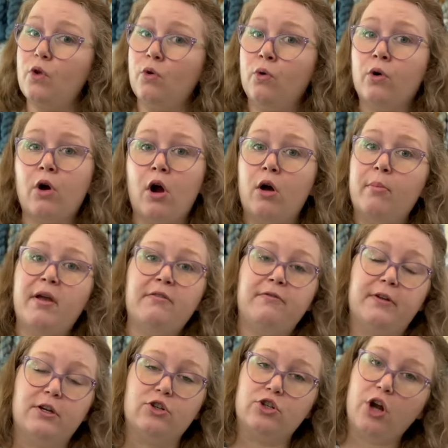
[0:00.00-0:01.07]
or all my
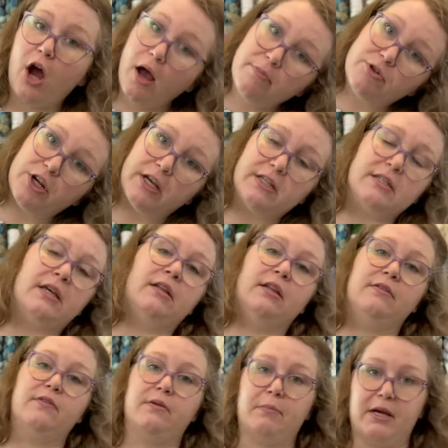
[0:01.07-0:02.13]
finished objects that
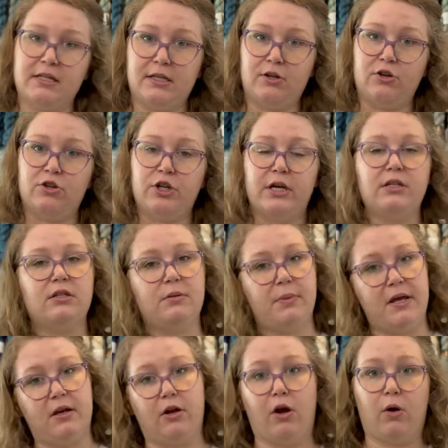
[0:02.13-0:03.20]
live in my cedar chest,
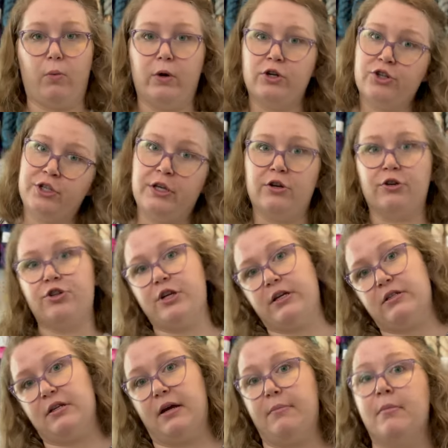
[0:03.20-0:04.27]
depending on which cedar
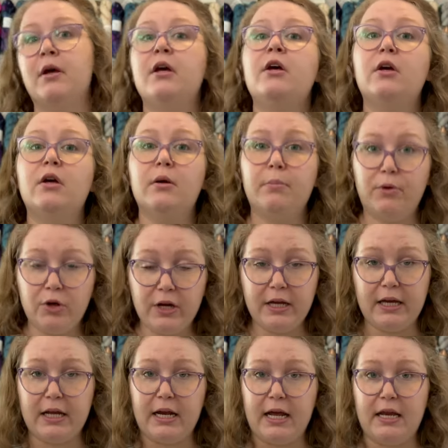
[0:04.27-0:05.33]
chest I'm putting
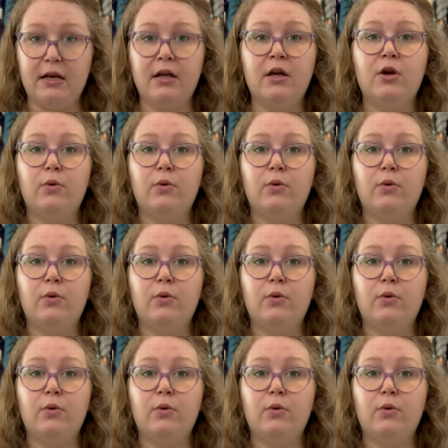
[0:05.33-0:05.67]
it in,